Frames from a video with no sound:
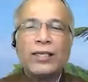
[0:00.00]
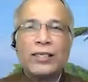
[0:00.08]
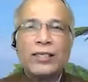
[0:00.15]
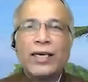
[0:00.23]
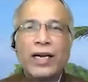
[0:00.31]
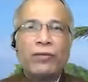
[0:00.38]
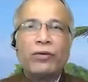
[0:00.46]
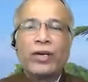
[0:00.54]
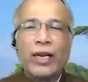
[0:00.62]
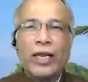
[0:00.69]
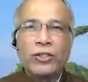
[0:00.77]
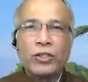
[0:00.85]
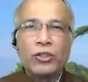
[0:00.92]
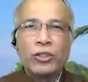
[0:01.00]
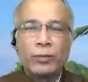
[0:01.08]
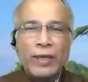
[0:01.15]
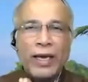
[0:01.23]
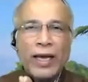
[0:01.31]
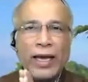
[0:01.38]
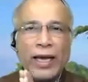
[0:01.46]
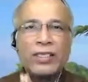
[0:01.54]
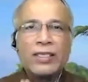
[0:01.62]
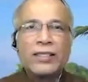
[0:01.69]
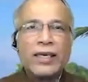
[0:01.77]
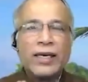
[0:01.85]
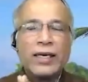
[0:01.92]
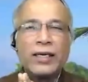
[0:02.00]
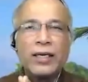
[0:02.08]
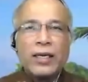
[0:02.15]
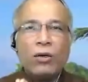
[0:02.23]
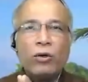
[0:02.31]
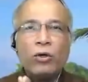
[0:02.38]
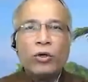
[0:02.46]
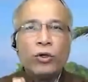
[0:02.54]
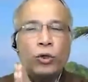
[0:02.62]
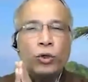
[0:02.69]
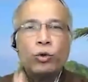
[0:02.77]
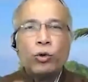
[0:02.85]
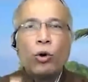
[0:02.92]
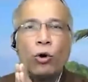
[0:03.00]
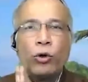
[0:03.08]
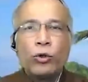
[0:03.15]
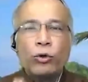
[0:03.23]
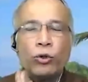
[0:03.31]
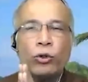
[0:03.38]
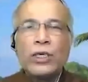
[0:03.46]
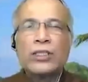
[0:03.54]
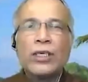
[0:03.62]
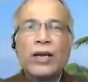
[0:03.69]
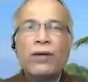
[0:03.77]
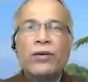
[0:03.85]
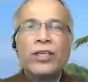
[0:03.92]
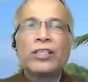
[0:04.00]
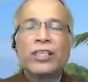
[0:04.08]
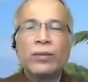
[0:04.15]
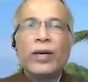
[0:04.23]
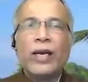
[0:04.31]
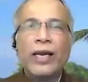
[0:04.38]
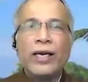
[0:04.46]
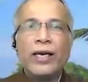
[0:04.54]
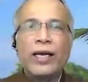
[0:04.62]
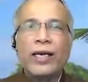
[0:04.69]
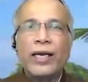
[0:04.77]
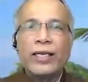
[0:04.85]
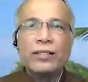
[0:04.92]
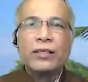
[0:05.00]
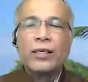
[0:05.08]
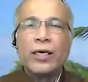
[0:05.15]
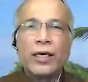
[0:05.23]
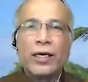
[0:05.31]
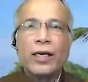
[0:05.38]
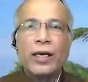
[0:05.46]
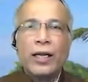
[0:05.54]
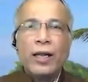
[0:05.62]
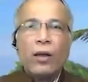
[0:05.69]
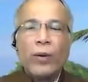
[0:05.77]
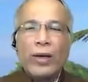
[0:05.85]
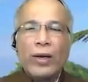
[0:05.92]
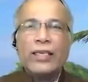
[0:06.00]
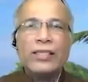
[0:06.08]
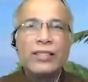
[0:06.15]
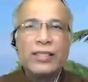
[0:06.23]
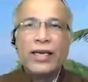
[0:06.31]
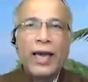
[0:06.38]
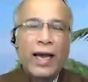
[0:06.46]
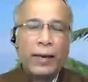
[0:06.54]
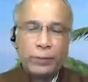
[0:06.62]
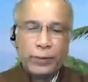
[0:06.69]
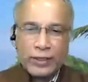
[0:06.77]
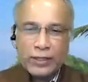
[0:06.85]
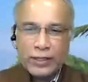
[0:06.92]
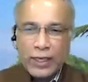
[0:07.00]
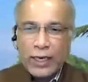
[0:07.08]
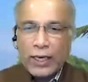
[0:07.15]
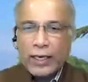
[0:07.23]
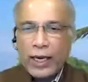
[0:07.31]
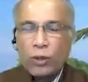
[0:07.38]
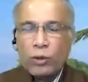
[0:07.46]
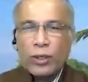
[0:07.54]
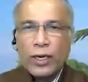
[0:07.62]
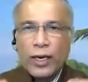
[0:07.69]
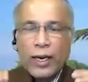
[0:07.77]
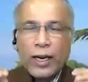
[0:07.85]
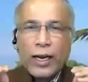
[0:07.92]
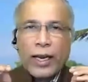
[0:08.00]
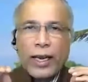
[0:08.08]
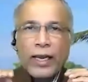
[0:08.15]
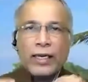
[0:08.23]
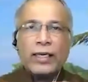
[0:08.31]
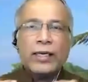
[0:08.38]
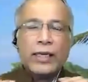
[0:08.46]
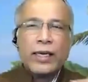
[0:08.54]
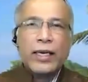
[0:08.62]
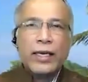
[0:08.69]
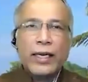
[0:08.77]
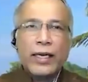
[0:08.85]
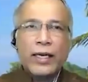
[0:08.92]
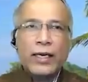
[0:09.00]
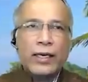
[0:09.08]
this kind of a relationship. And she said, look, you yourself discriminate against a girl when this thing happens. Now, in an